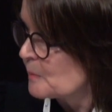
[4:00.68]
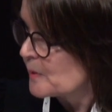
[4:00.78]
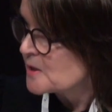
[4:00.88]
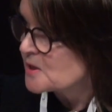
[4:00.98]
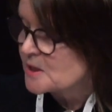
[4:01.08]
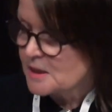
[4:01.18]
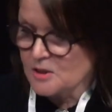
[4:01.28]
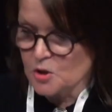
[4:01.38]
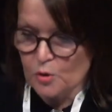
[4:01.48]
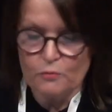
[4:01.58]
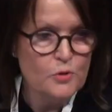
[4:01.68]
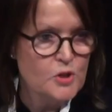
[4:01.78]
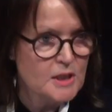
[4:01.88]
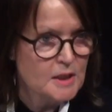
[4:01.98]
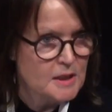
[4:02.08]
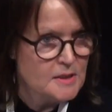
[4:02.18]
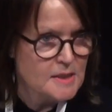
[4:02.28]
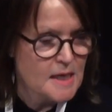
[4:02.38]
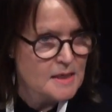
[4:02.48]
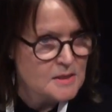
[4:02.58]
mobility is not routinely
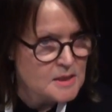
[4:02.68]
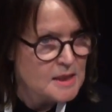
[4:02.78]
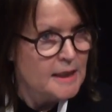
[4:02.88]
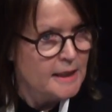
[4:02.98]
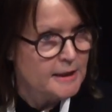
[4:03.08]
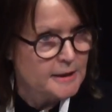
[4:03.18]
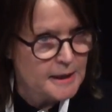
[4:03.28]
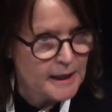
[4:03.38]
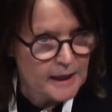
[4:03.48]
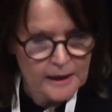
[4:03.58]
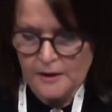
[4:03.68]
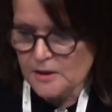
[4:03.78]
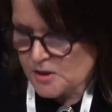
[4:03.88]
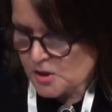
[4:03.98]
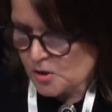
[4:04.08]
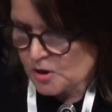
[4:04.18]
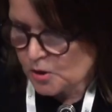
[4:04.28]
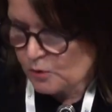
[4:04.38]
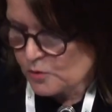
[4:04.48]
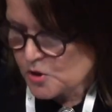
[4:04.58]
assessed in care, and it's certainly
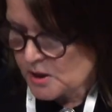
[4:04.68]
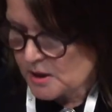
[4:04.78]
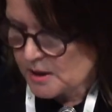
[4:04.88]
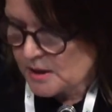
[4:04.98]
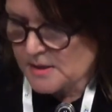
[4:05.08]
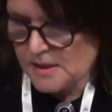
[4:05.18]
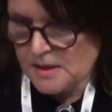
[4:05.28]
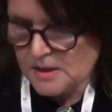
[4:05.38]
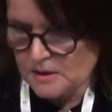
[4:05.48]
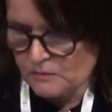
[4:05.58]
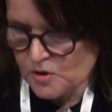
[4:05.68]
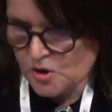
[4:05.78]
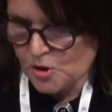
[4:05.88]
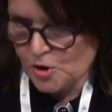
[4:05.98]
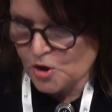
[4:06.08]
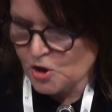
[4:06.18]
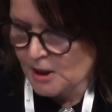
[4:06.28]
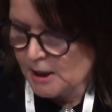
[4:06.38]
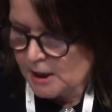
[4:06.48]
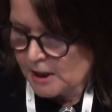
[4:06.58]
not routinely assessed in research.
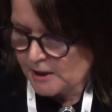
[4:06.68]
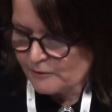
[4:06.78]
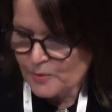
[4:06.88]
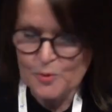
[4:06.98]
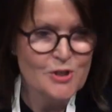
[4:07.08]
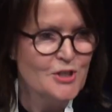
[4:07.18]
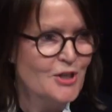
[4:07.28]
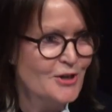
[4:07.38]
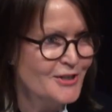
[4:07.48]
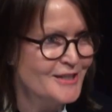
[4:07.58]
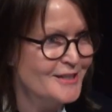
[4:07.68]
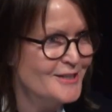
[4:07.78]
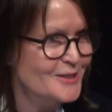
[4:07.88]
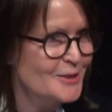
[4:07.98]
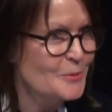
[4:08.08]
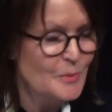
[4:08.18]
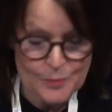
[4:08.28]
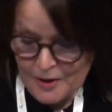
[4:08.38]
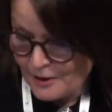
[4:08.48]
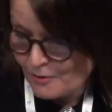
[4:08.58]
And if we want to target it as a global
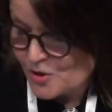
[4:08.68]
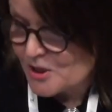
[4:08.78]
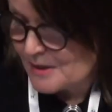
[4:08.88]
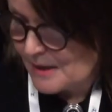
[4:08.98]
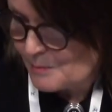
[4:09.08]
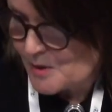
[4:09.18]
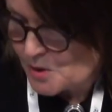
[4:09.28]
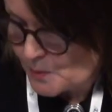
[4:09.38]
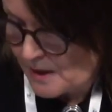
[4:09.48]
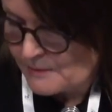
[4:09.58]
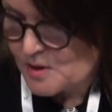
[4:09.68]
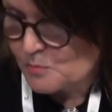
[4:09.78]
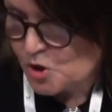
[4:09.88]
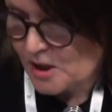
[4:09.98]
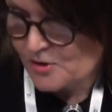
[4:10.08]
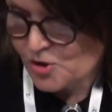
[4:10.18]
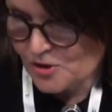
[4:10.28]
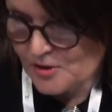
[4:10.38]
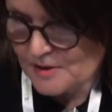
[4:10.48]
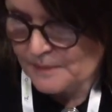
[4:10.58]
priority, that means we have some
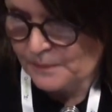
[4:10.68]
challenges.